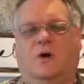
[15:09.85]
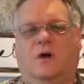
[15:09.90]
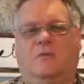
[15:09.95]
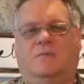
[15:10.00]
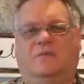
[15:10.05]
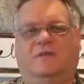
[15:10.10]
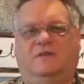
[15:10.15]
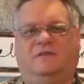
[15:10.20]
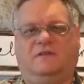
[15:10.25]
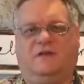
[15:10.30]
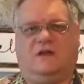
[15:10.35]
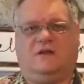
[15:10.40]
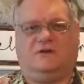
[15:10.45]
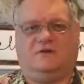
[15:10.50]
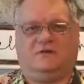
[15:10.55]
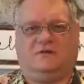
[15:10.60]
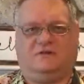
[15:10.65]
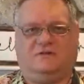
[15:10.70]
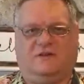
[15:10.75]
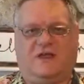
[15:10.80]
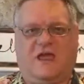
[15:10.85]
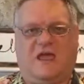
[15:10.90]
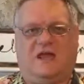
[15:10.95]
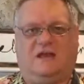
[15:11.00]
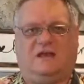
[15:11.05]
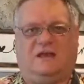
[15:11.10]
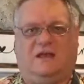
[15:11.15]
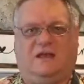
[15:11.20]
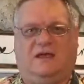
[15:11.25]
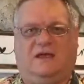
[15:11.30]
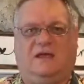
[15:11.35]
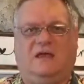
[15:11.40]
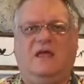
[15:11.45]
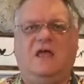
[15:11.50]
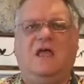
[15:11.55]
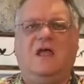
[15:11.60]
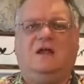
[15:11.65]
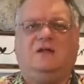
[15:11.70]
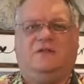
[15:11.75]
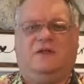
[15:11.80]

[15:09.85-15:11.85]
or misunderstanding,